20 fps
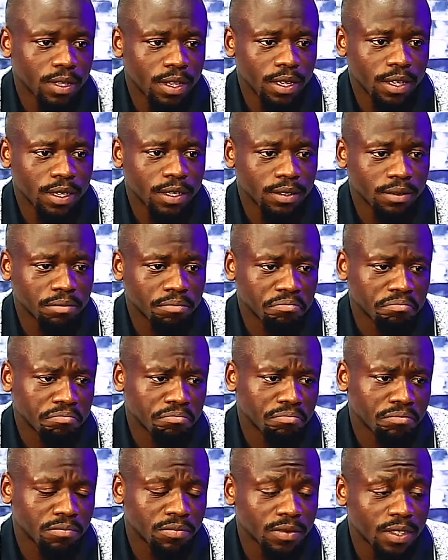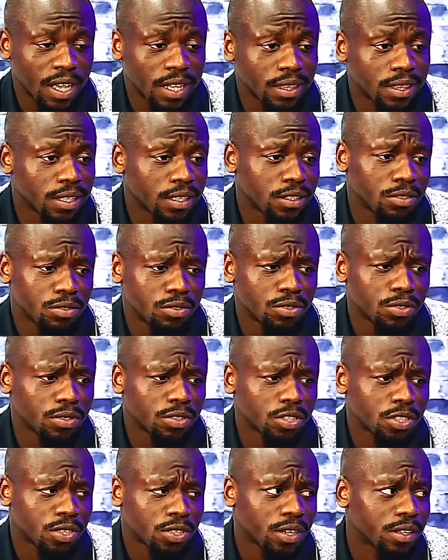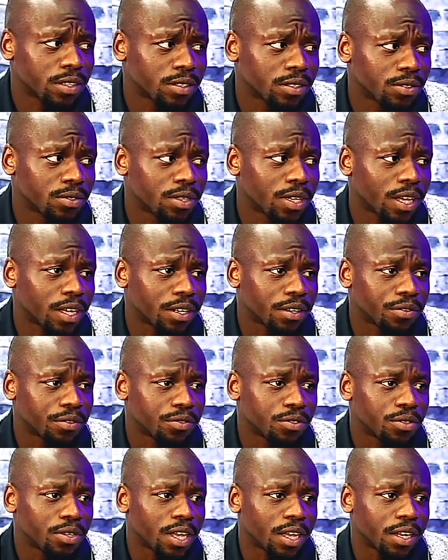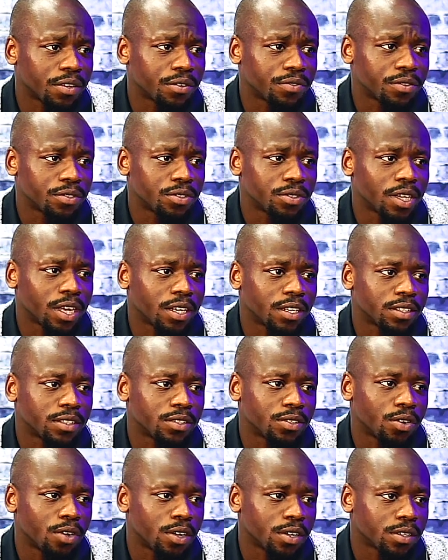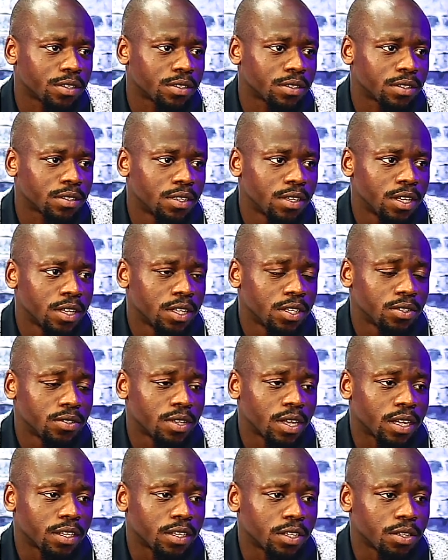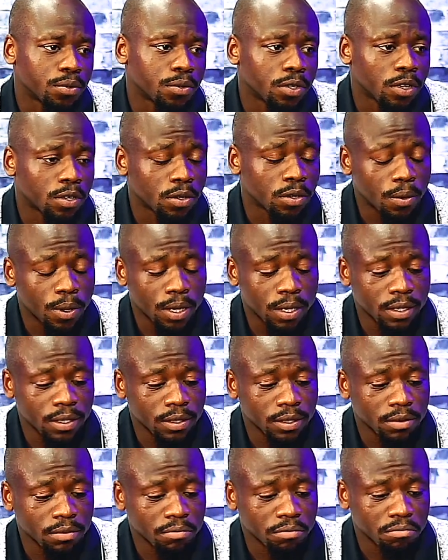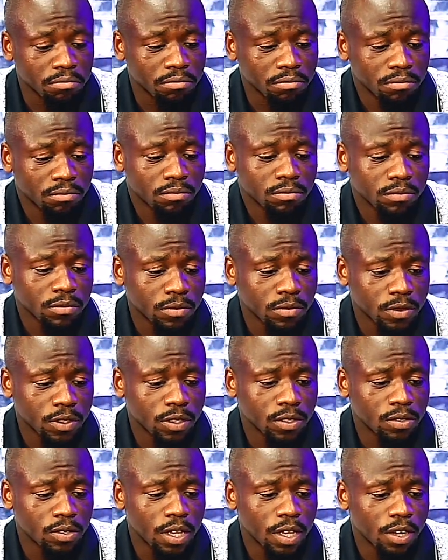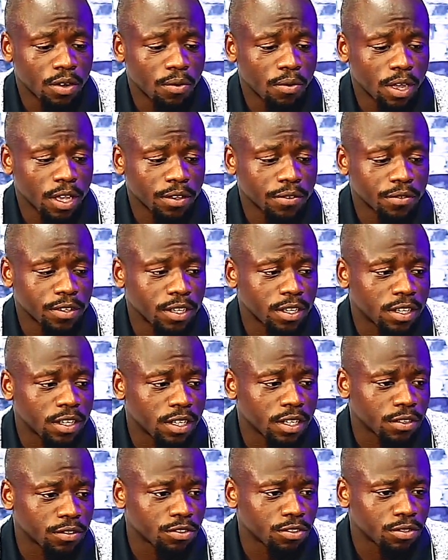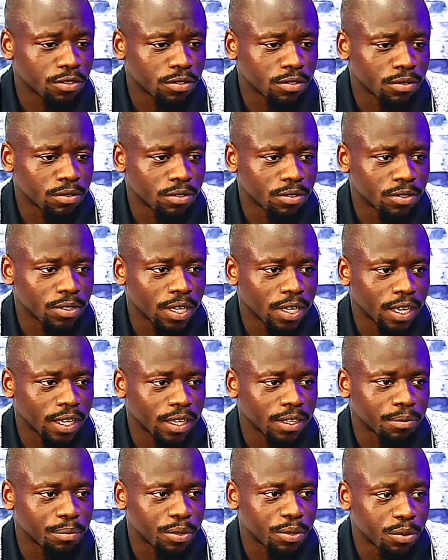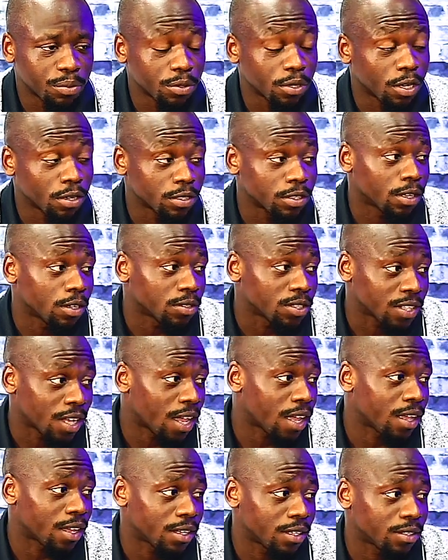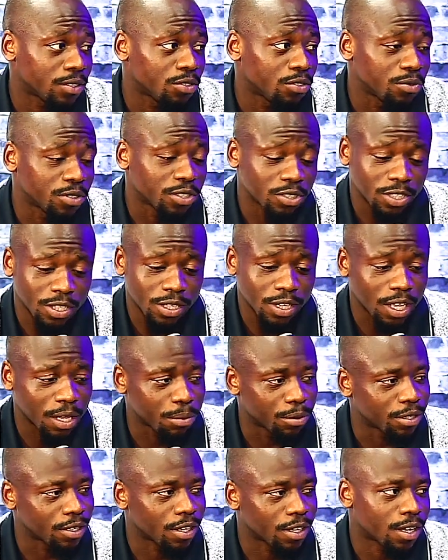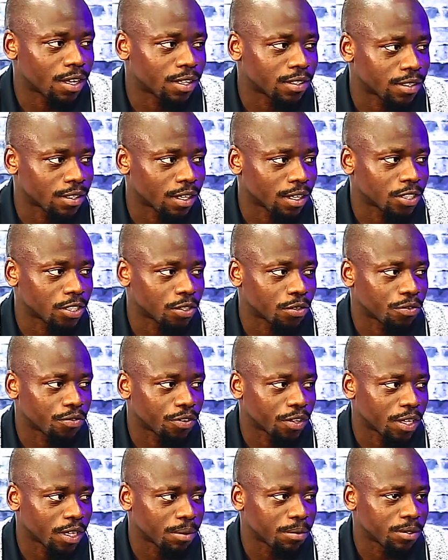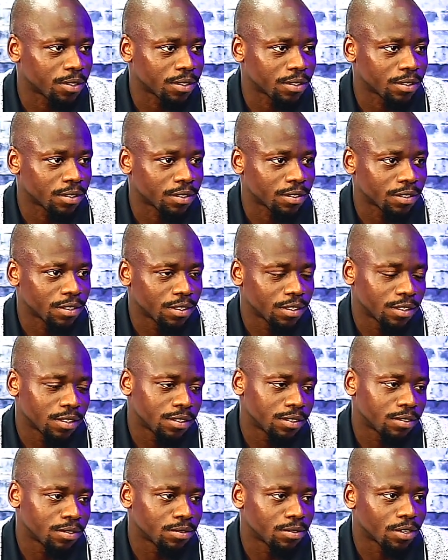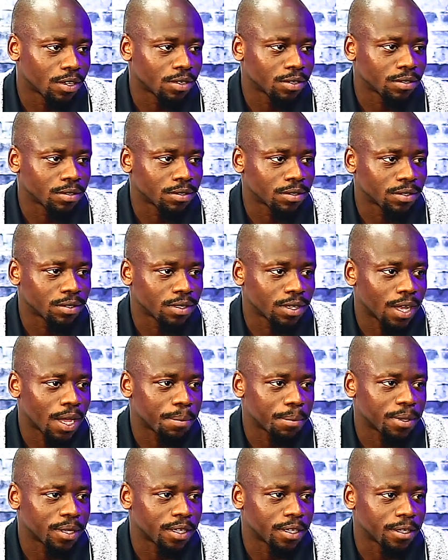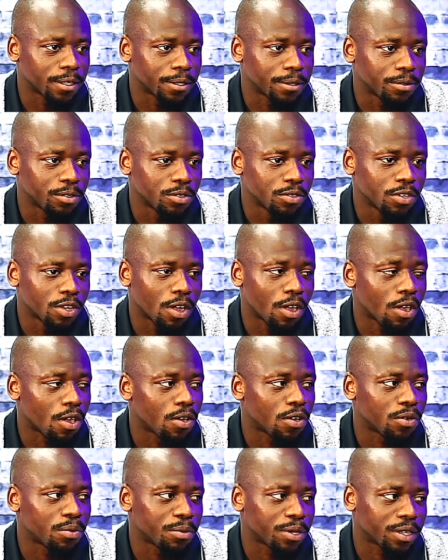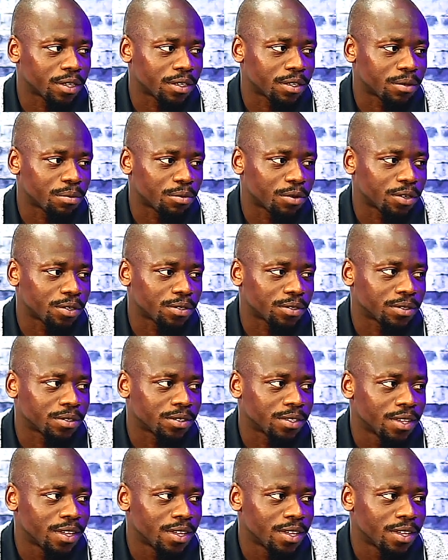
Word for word: Like I think you doing straight. You got a you got a you got a daughter. You got another one on the way. You got a wife that loves you. You got people on your side. You still able to contact your family. You know, I mean, you your own man, bro.